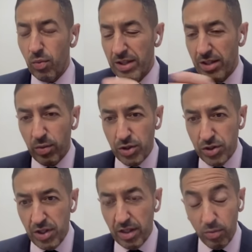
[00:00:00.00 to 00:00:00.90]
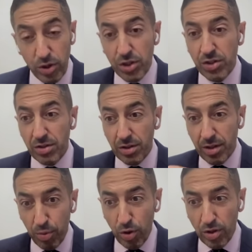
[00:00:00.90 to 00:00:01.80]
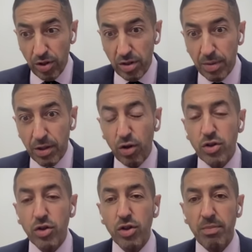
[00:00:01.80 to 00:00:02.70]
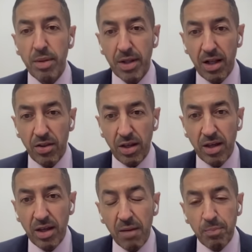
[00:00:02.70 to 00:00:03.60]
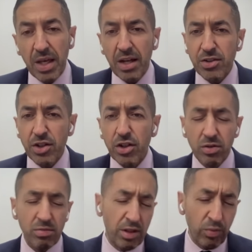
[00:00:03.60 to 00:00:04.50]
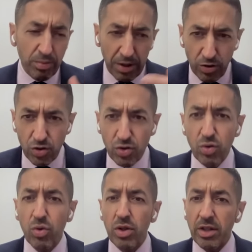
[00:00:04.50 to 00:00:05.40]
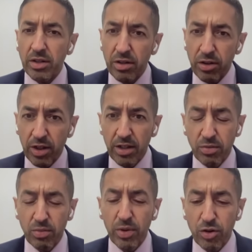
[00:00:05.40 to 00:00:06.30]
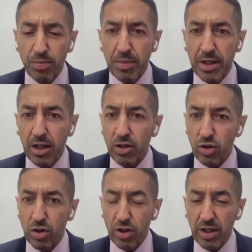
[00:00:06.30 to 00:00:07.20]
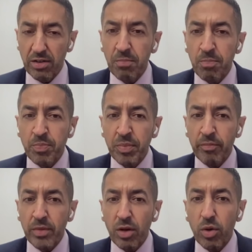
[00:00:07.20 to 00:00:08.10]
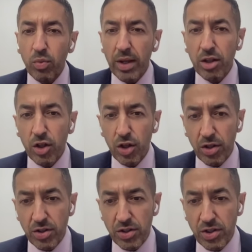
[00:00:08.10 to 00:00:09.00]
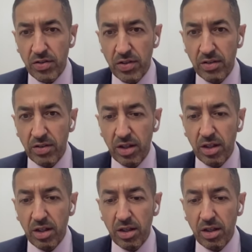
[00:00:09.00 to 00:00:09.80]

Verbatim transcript: when they were sick, which is important, but also to keep people healthy. And I started to, then I went back to school and went to public health to learn that. What one learns is that